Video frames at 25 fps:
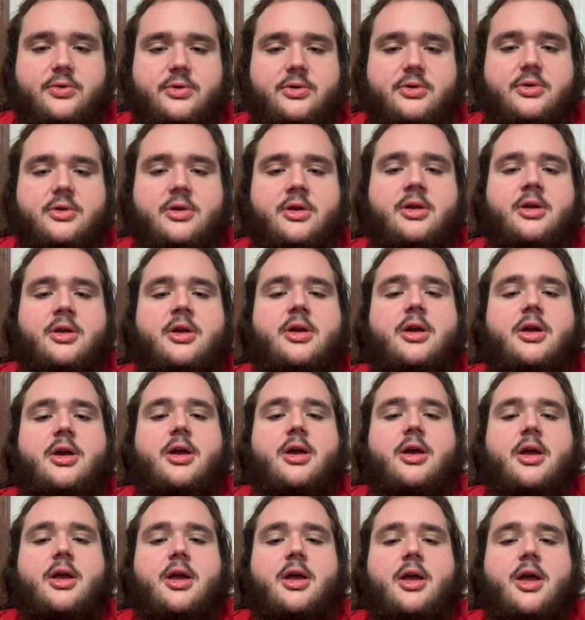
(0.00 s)
And you know
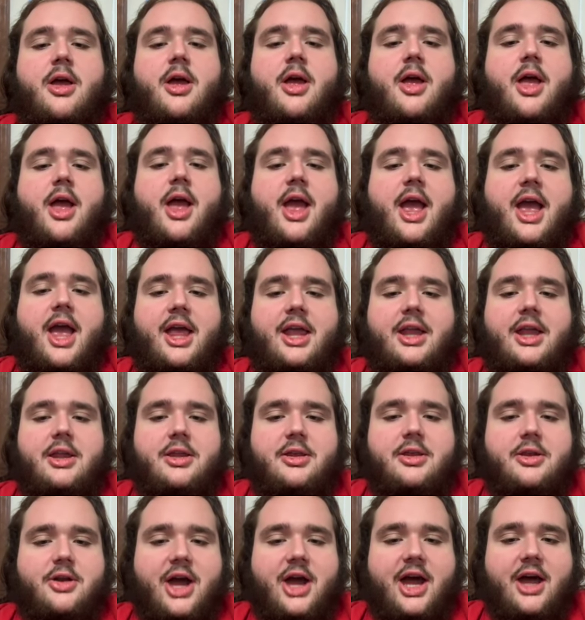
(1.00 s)
how last week I
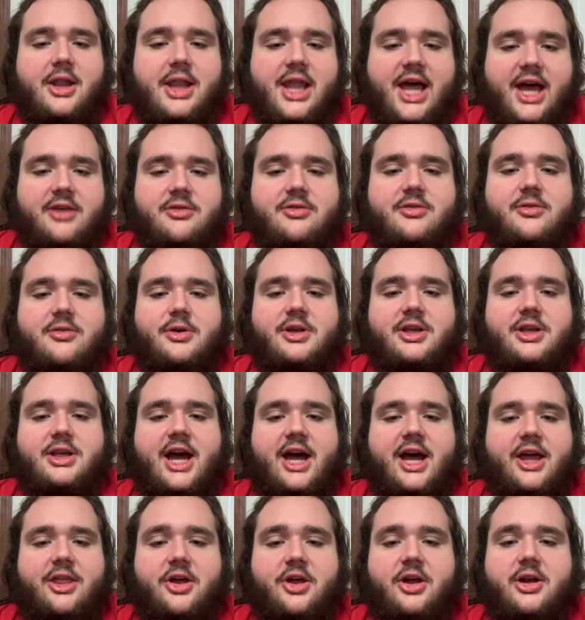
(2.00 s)
thought it was Corey
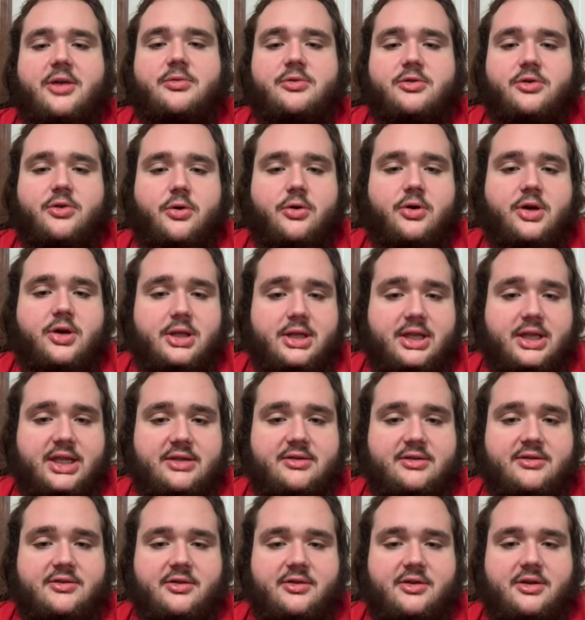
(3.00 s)
Linsley who was on the
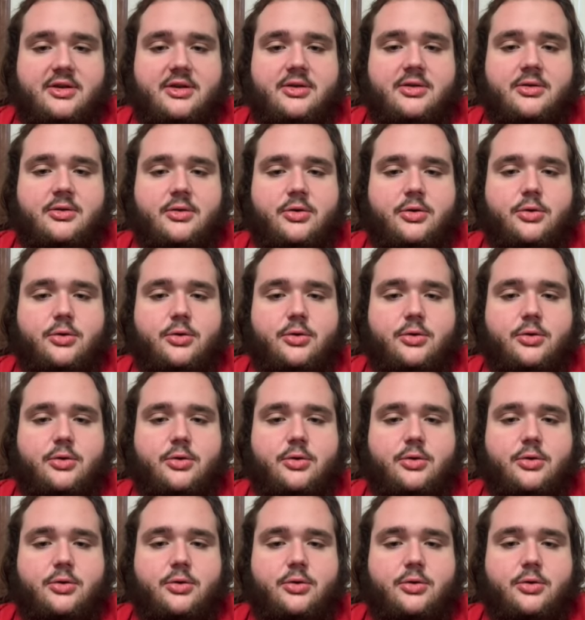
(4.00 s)
Browns?